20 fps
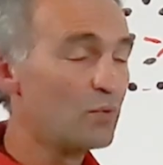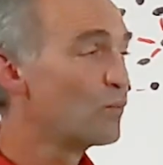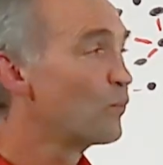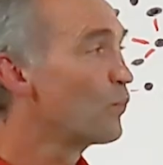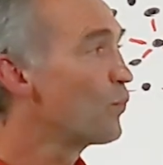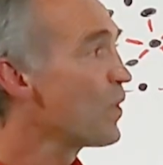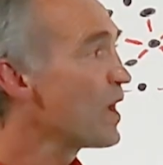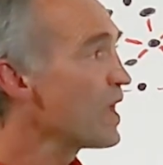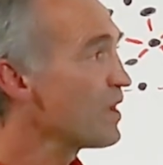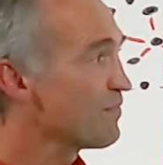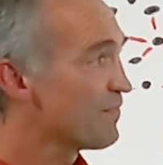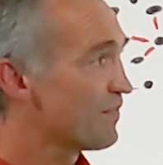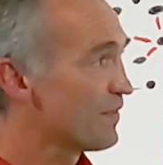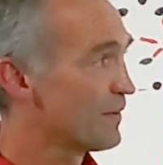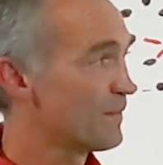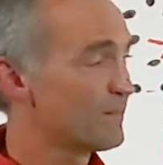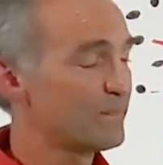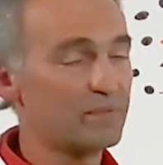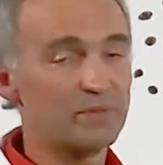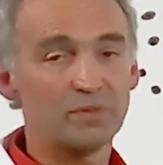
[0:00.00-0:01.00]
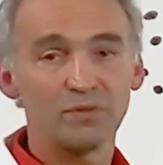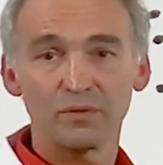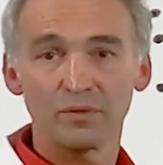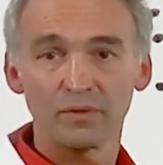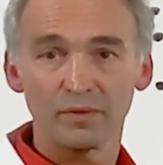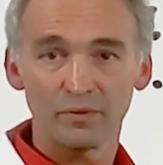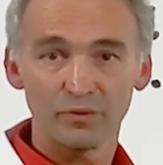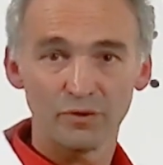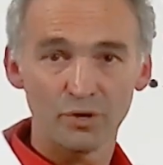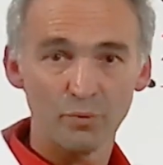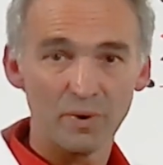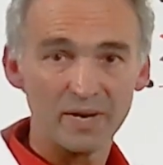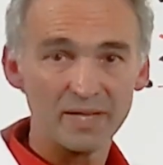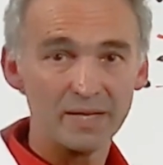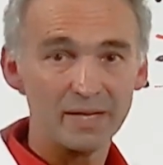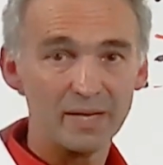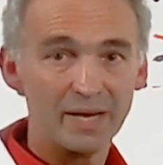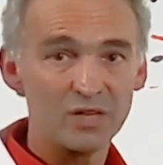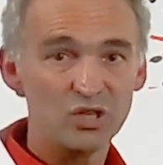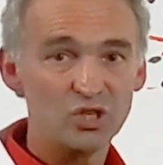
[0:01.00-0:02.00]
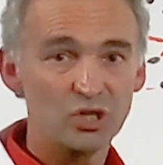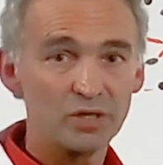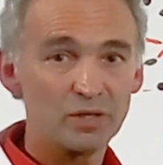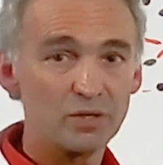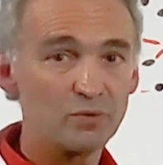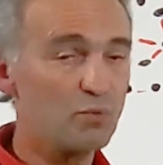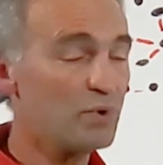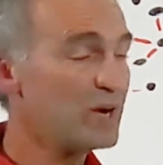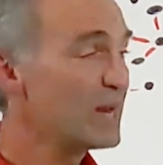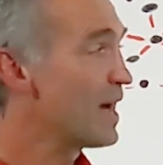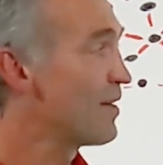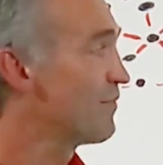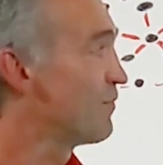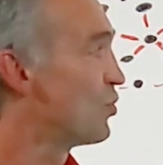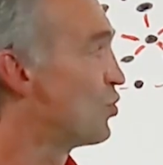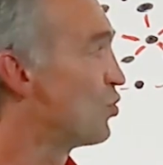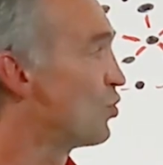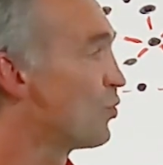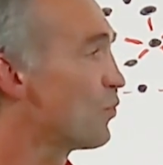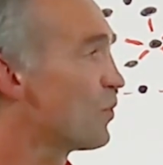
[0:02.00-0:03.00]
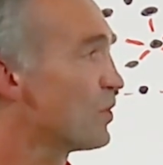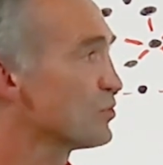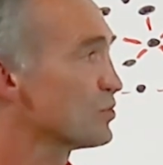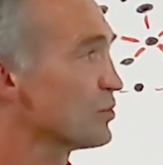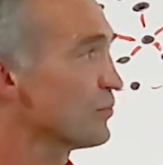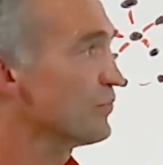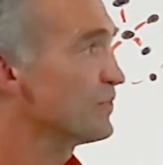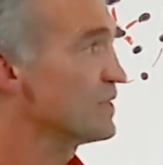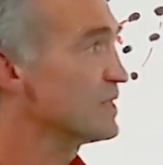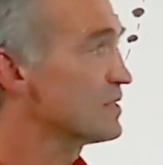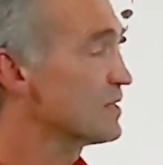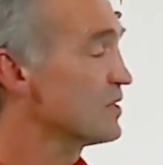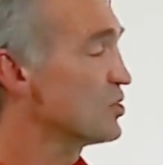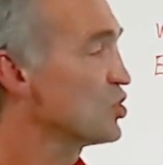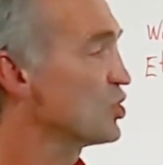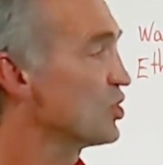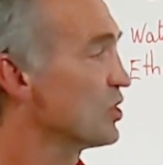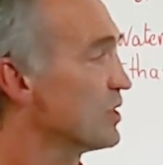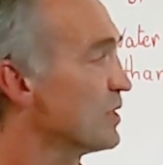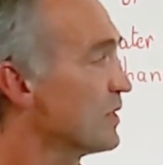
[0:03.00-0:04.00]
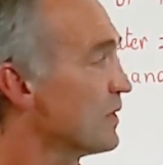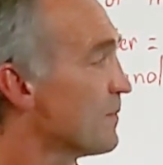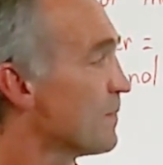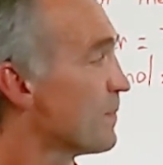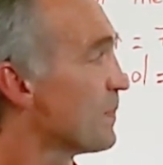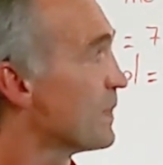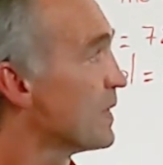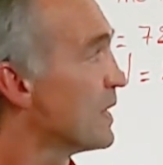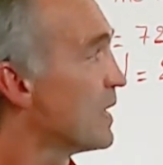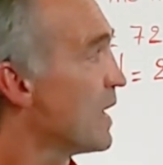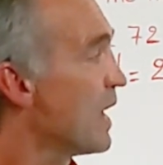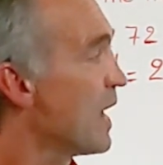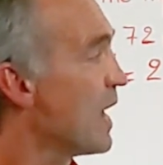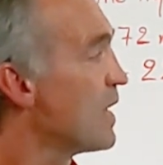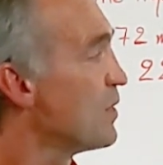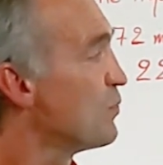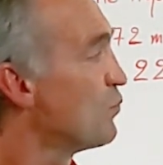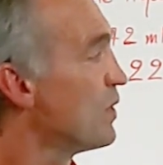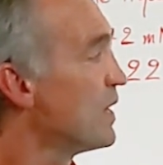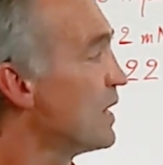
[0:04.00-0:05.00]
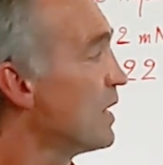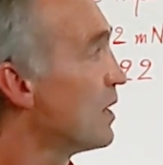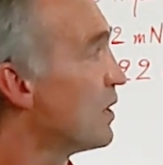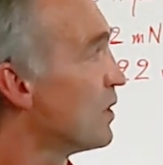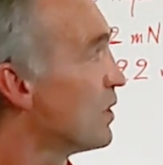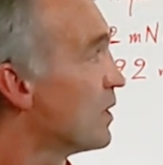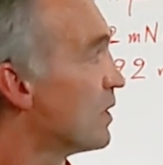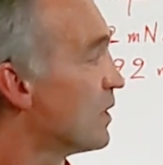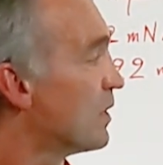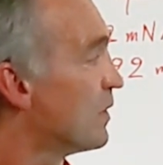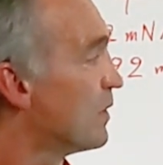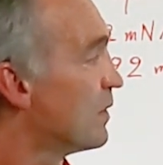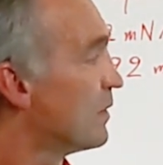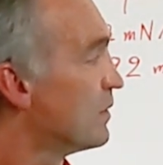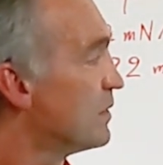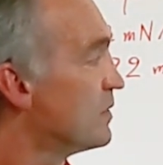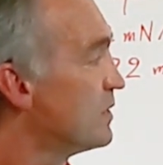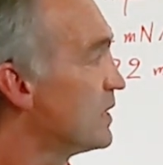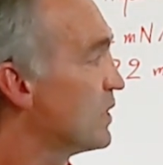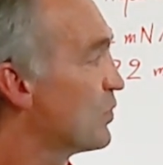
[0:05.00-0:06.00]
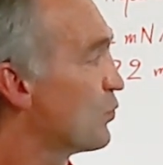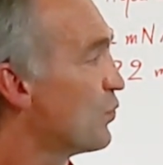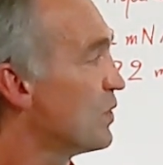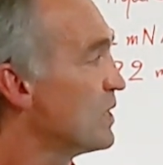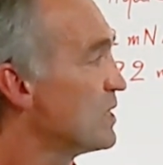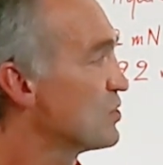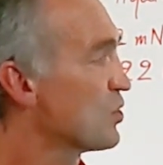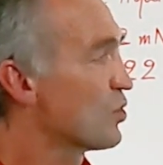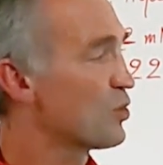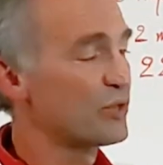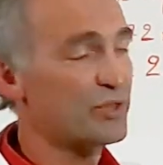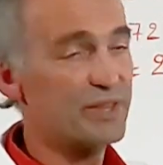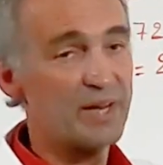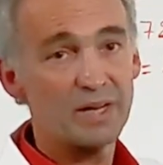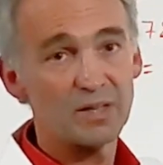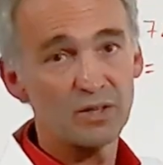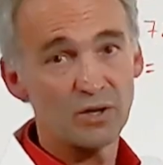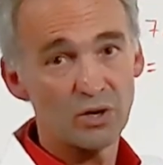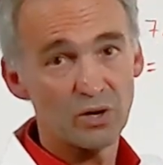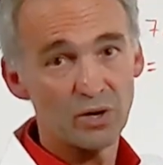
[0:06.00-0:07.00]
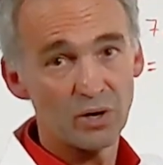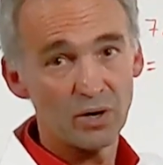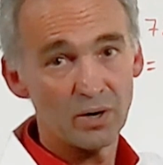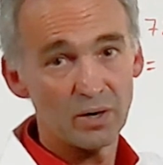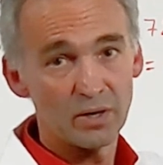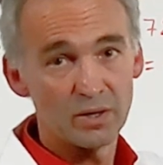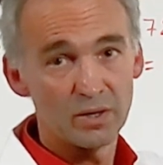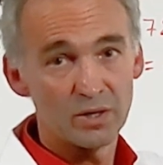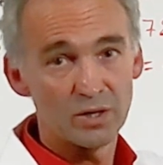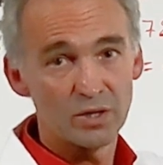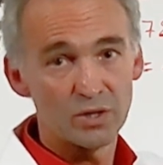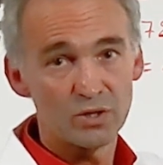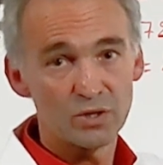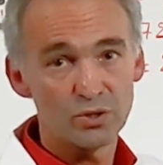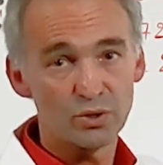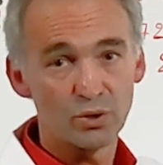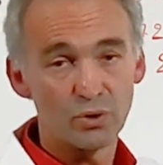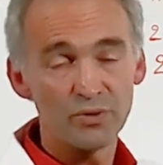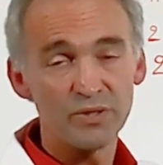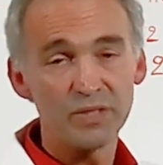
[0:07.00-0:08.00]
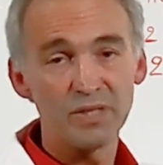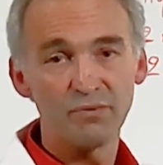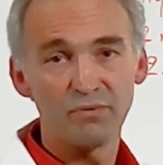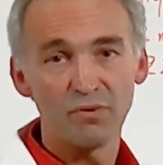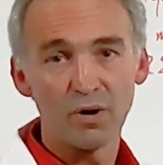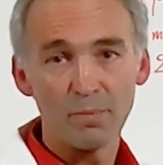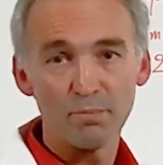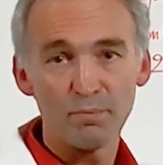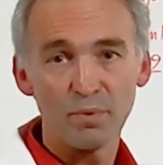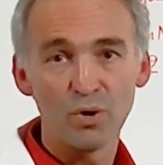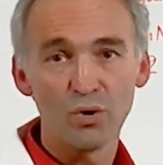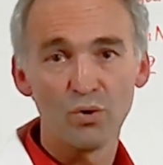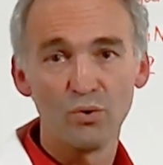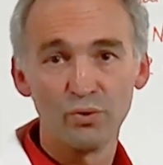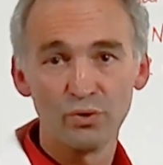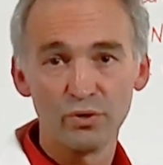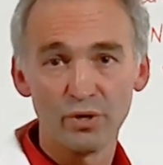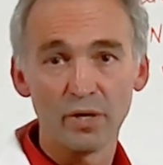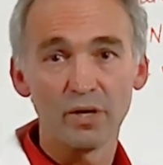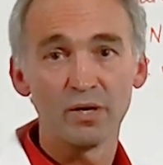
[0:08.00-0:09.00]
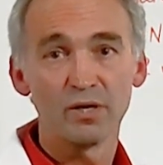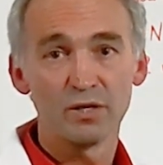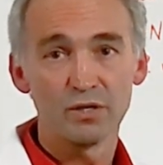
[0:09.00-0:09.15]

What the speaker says: with the wetting agent will have a lower surface tension and will decrease the contact angle, so develop a good